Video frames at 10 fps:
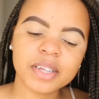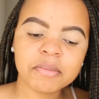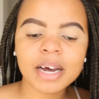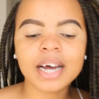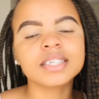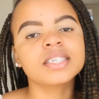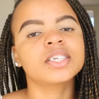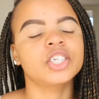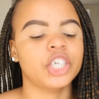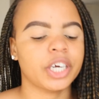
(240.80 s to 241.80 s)
them at
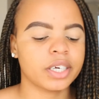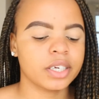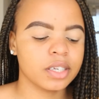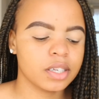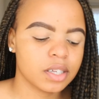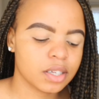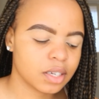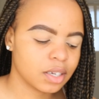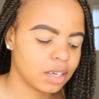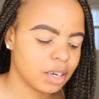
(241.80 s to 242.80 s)
Checkers.
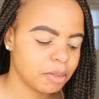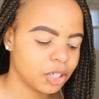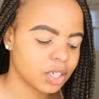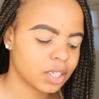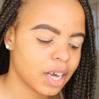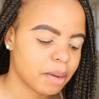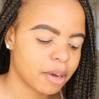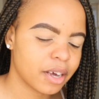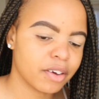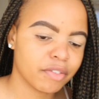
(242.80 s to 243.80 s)
Let me just tie my
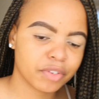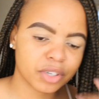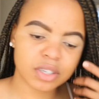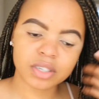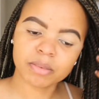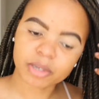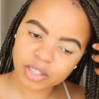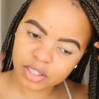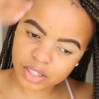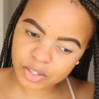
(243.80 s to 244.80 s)
hair first
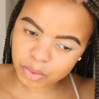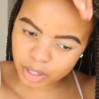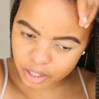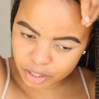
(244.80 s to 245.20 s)
because it's really